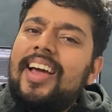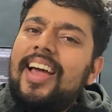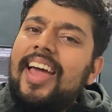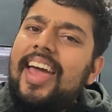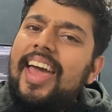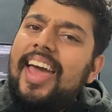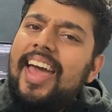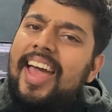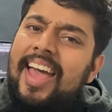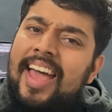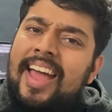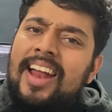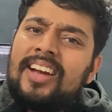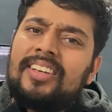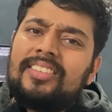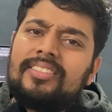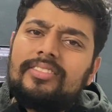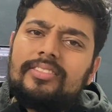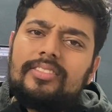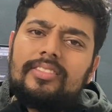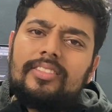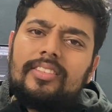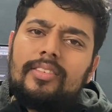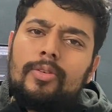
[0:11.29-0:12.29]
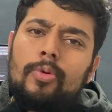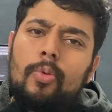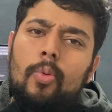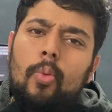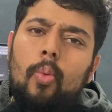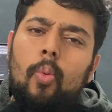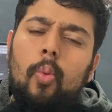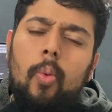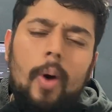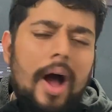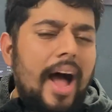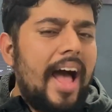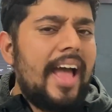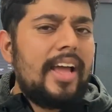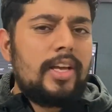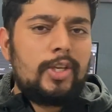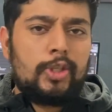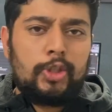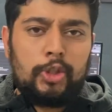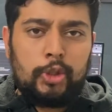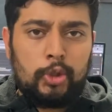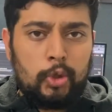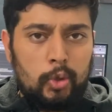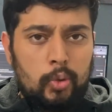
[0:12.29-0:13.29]
And why
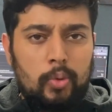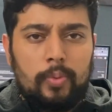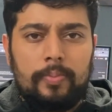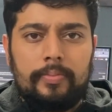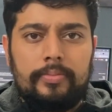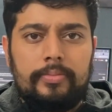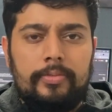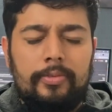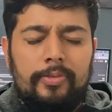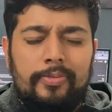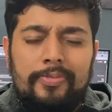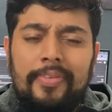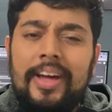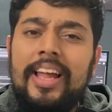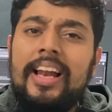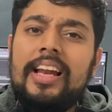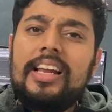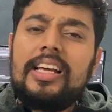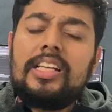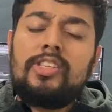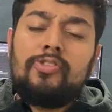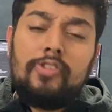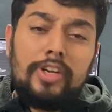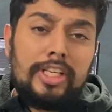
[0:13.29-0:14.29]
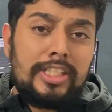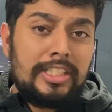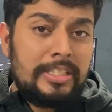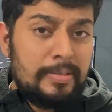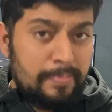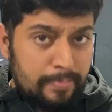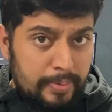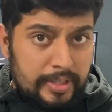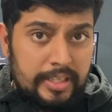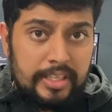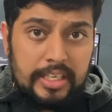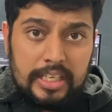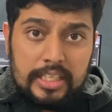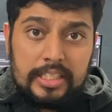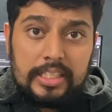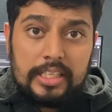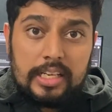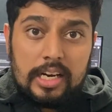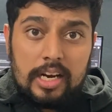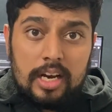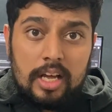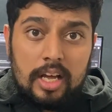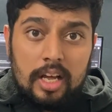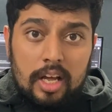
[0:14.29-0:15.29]
so? Well, it's for a simple
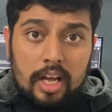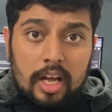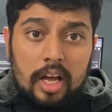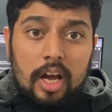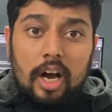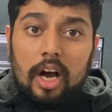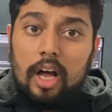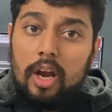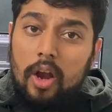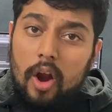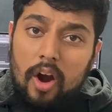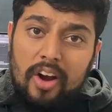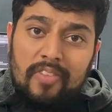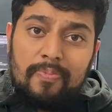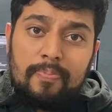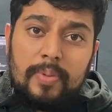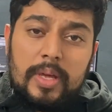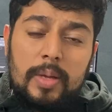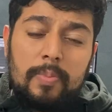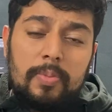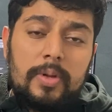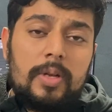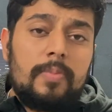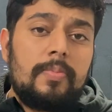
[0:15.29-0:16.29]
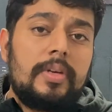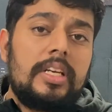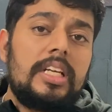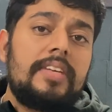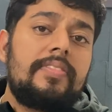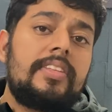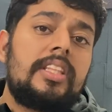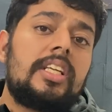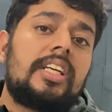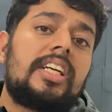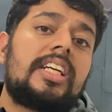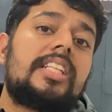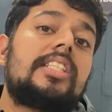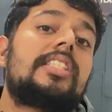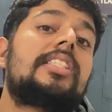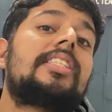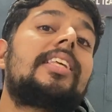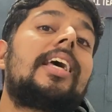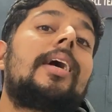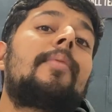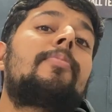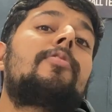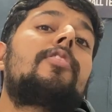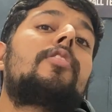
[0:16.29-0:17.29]
reason. A lot of people believe in the
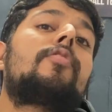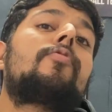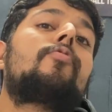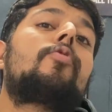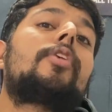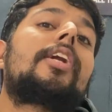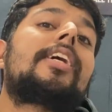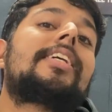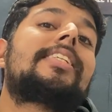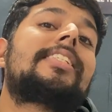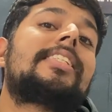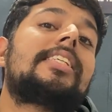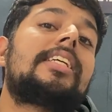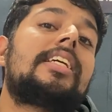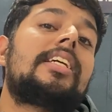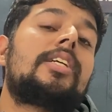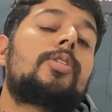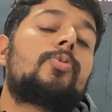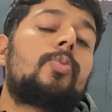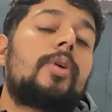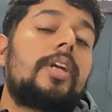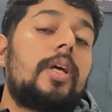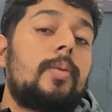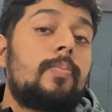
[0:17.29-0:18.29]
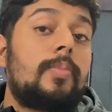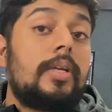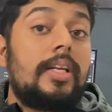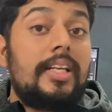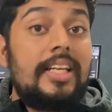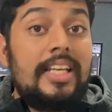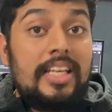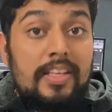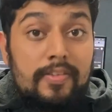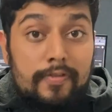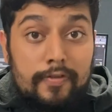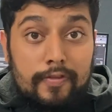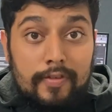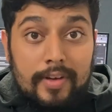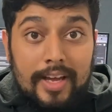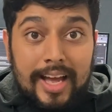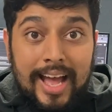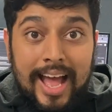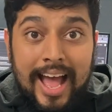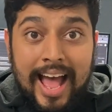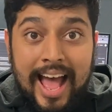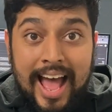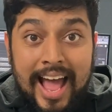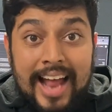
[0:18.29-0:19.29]
concept of what I see is what I believe.
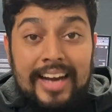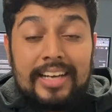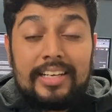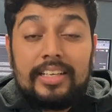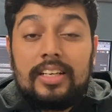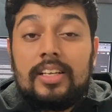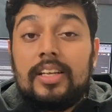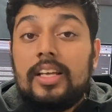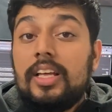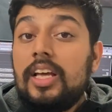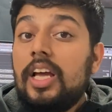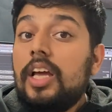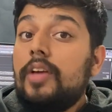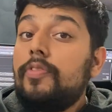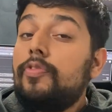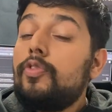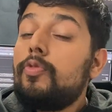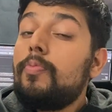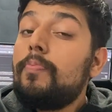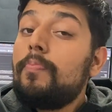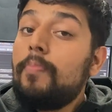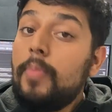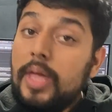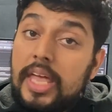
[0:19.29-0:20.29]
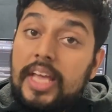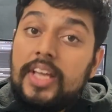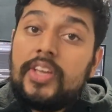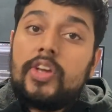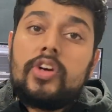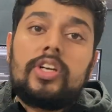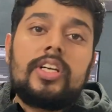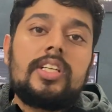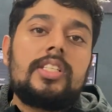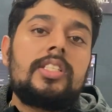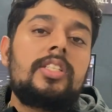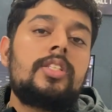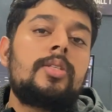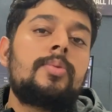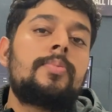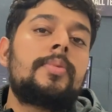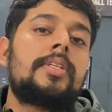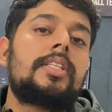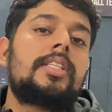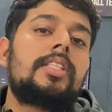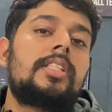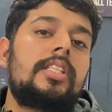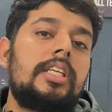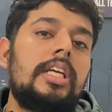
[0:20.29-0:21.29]
And if you make your
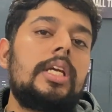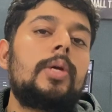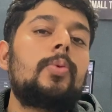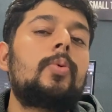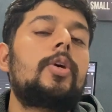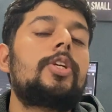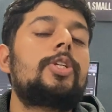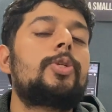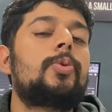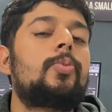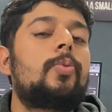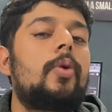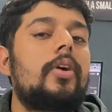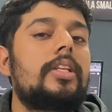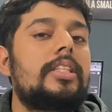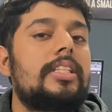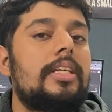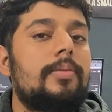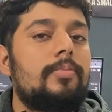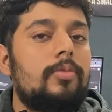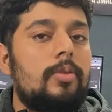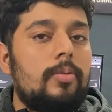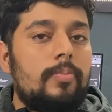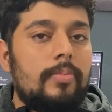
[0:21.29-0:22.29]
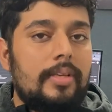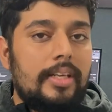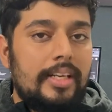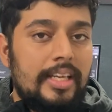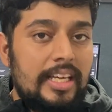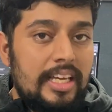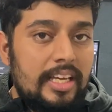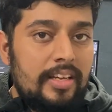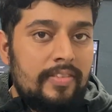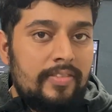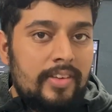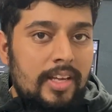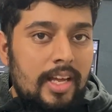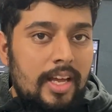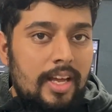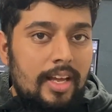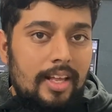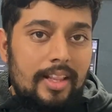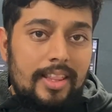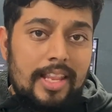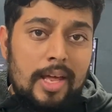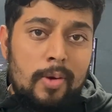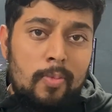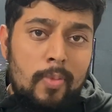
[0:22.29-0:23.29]
consumers see what you want them to believe,
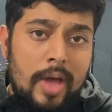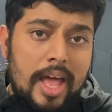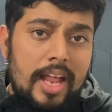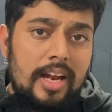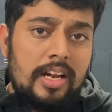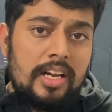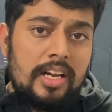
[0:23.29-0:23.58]
then well,